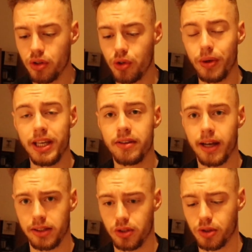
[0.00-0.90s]
to eat
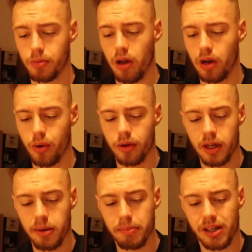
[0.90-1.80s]
and to swallow
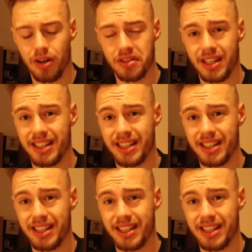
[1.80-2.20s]
because